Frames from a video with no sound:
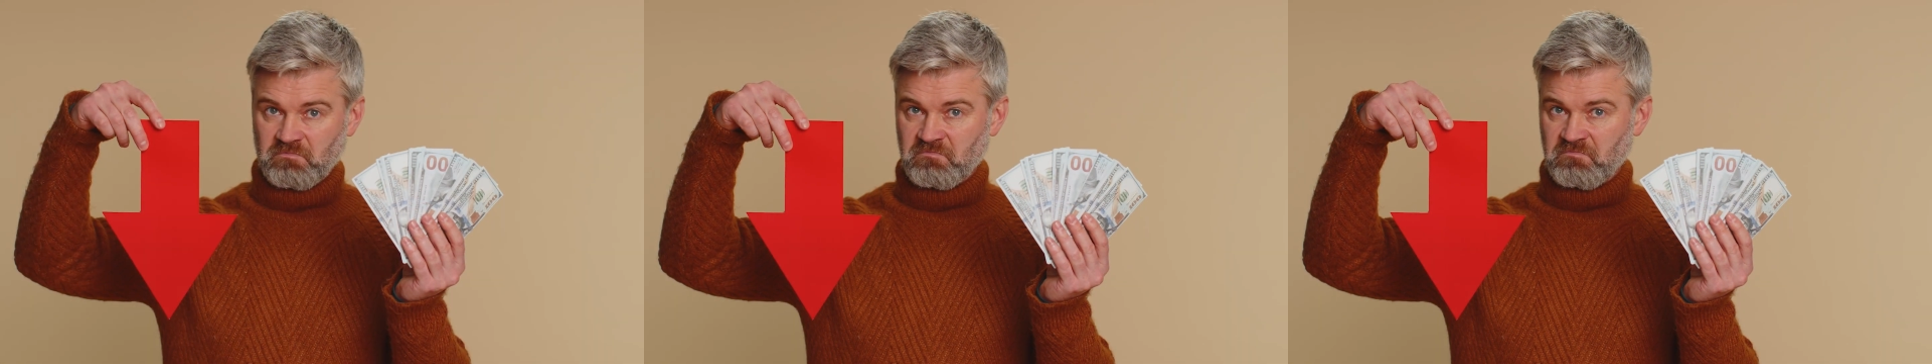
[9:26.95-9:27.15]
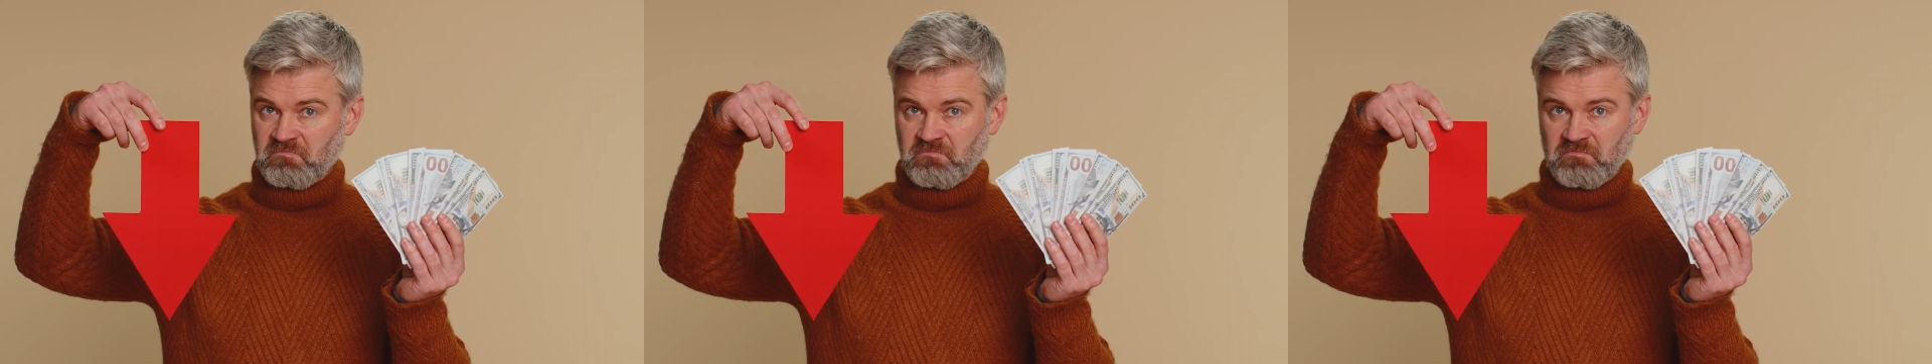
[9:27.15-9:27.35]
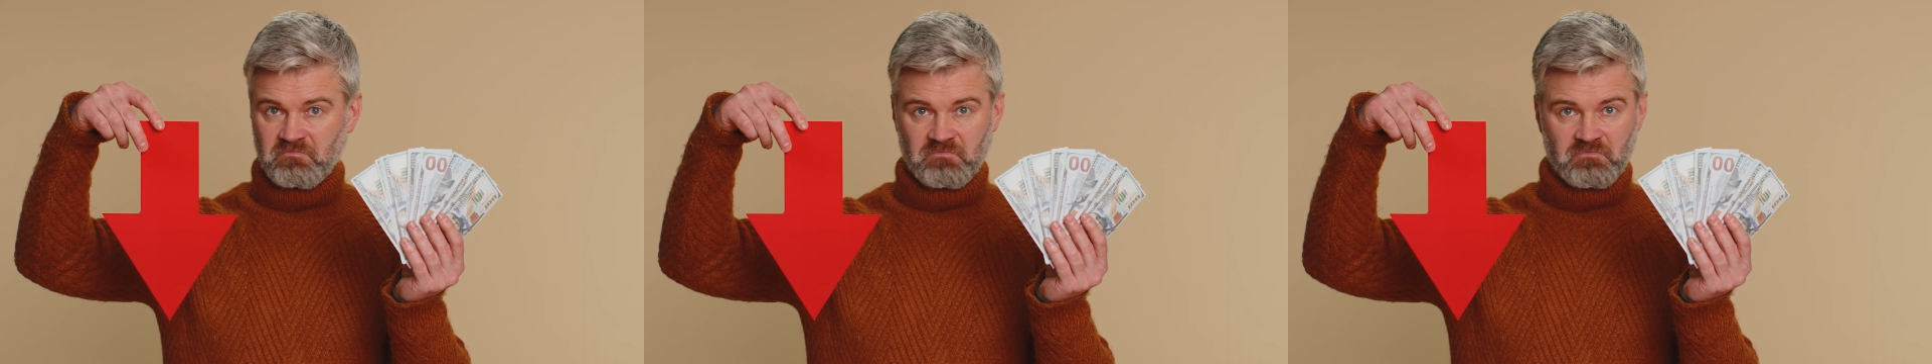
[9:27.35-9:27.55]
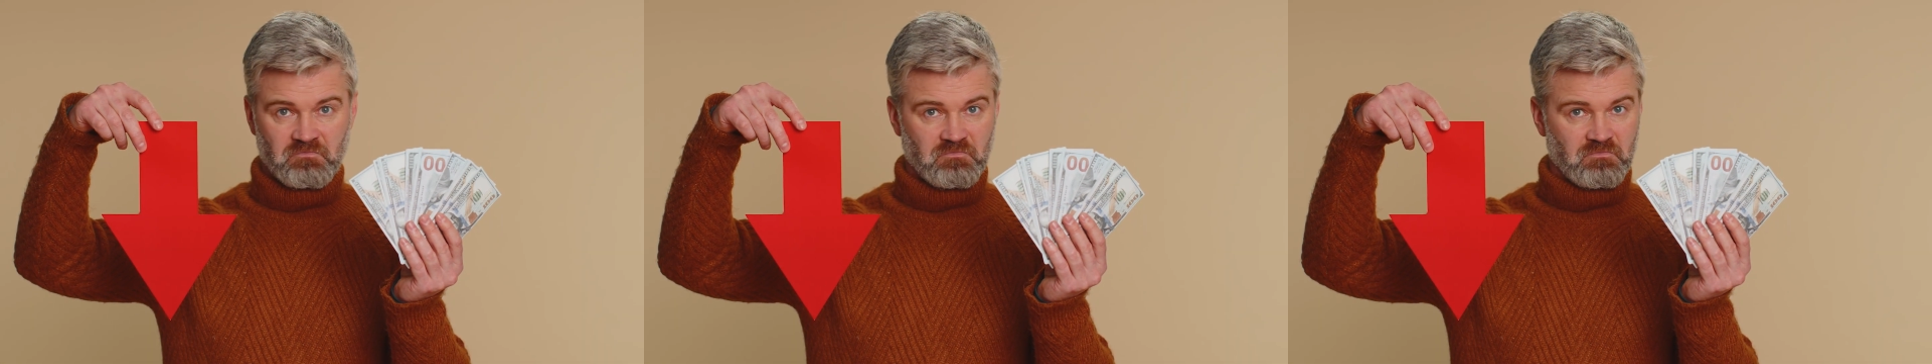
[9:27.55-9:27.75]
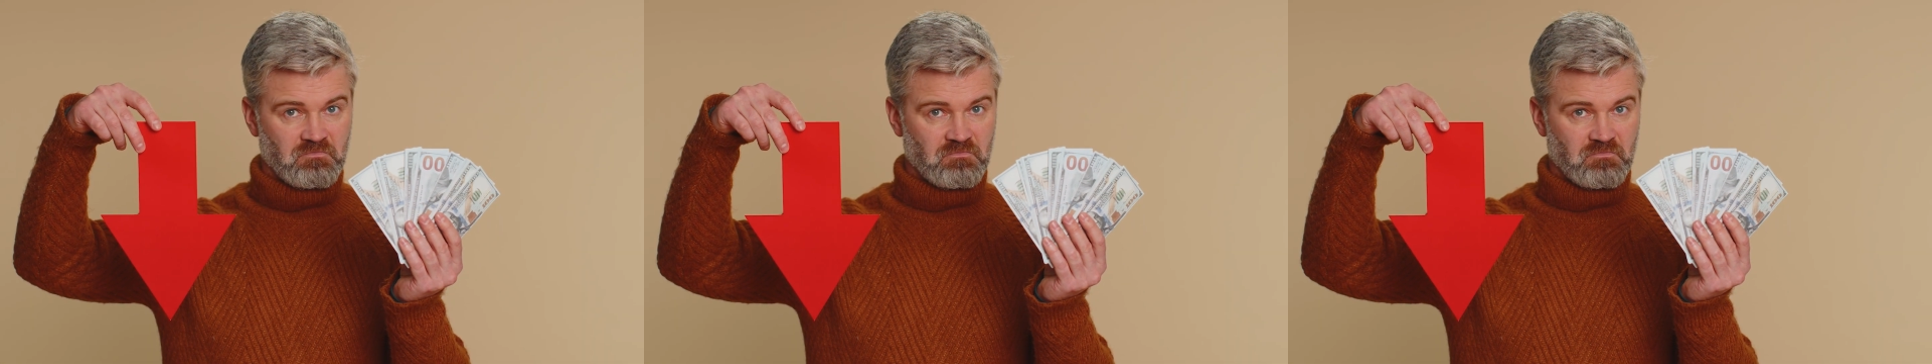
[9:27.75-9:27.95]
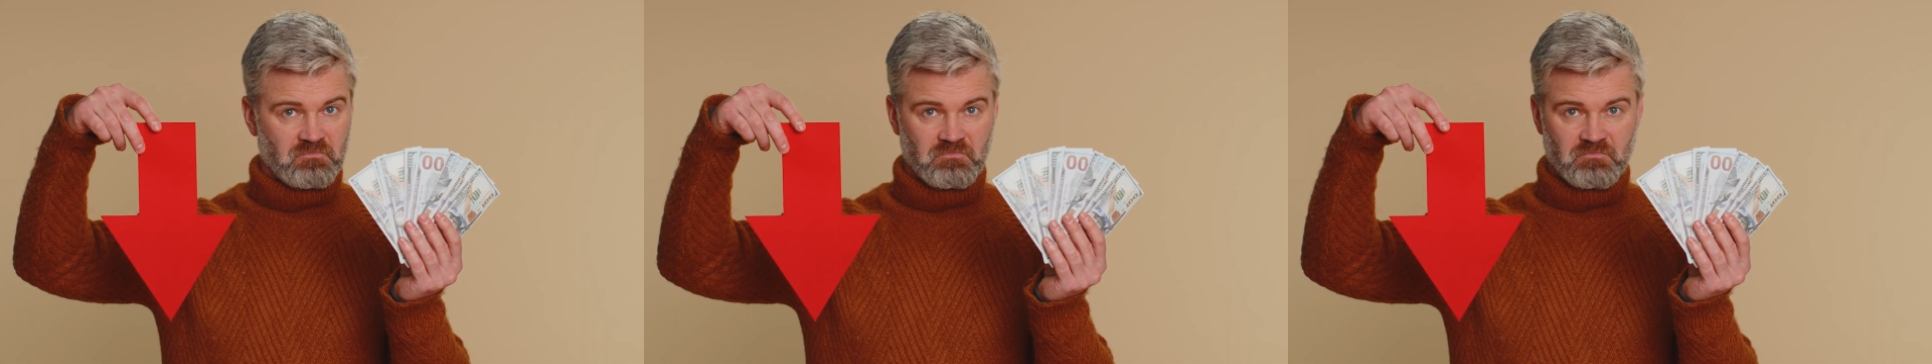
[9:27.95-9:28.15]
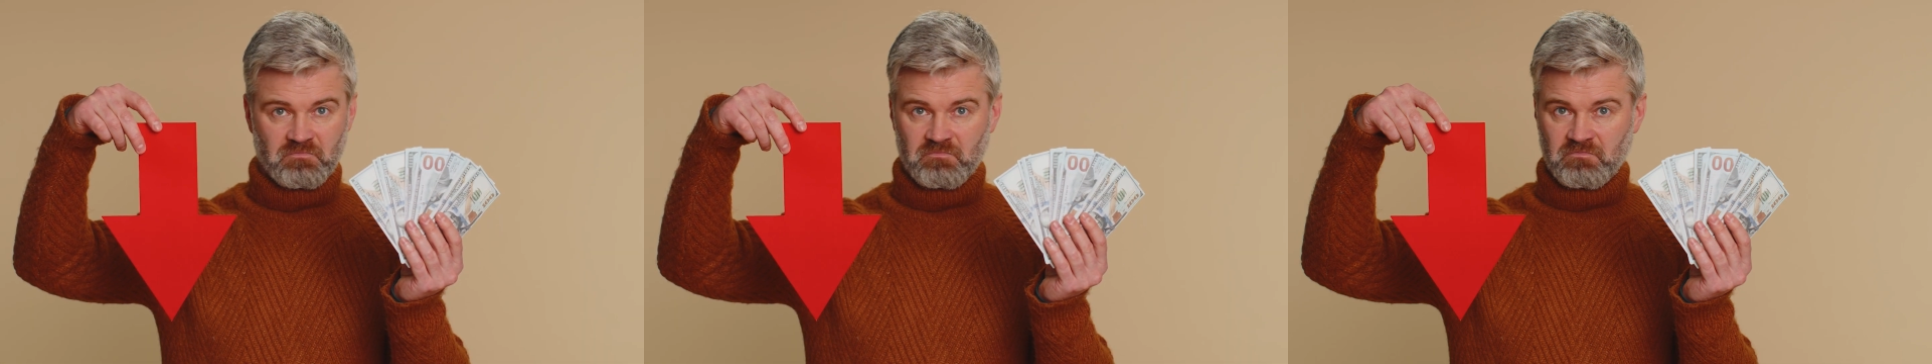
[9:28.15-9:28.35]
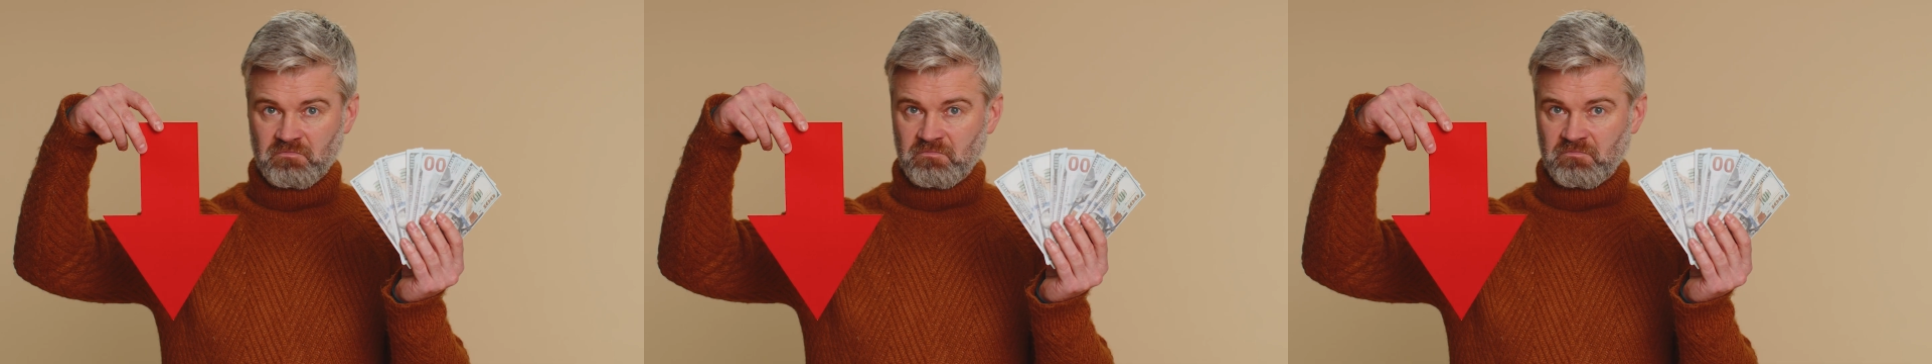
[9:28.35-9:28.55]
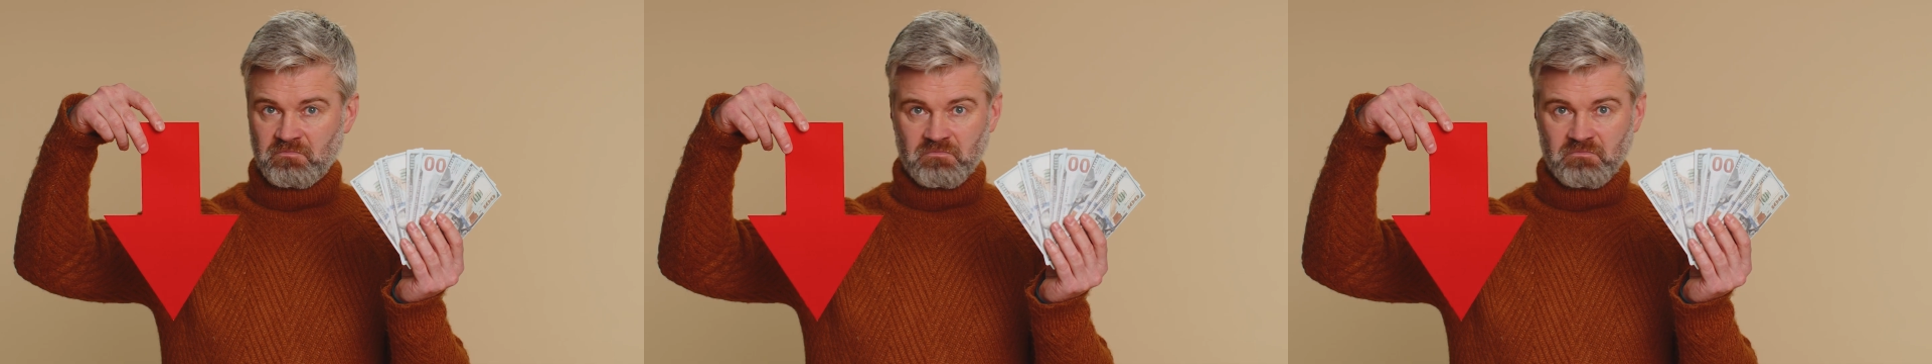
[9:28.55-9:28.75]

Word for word: U S dollar are also weak